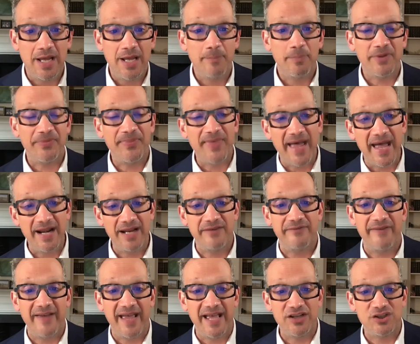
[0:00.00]
but that
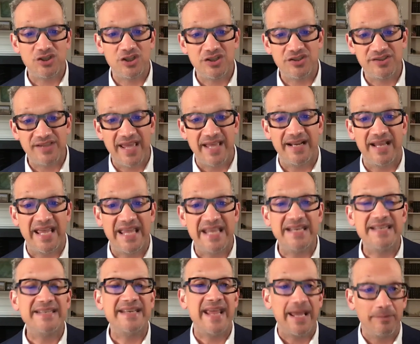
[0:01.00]
advantage then
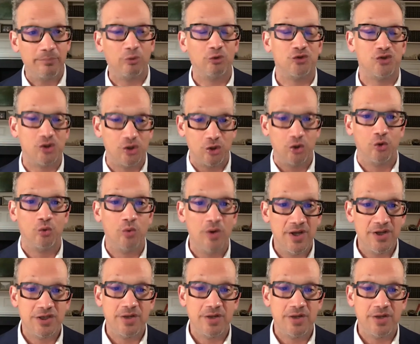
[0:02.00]
enables you